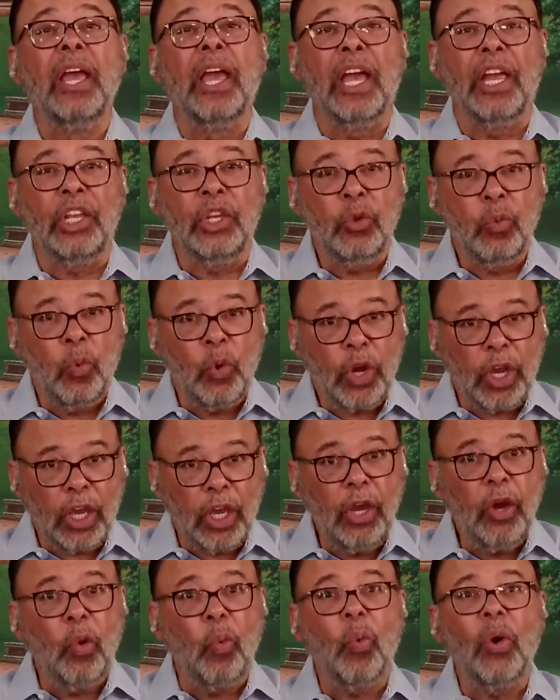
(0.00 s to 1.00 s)
and you will
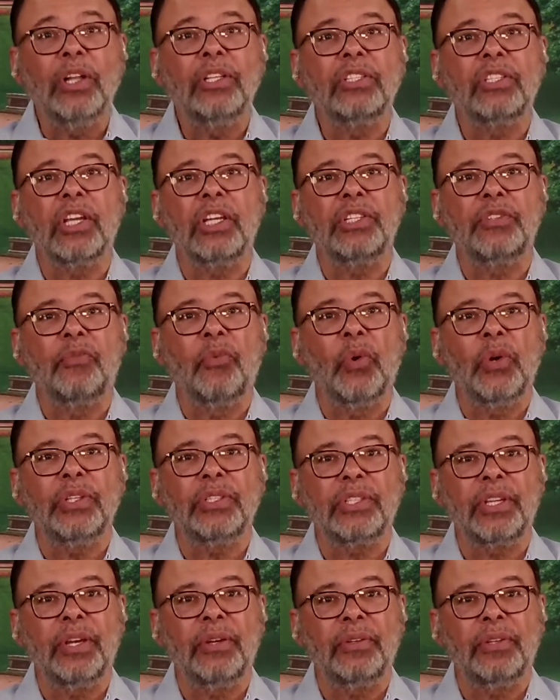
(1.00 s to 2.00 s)
hear one such
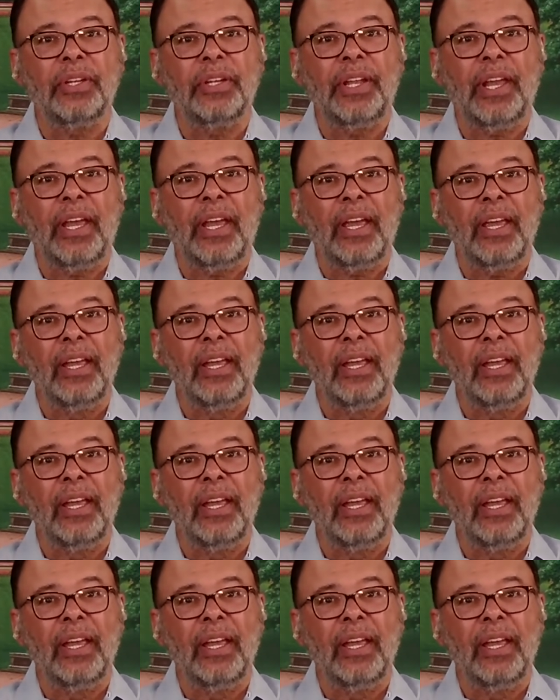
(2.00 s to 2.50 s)
voice here today.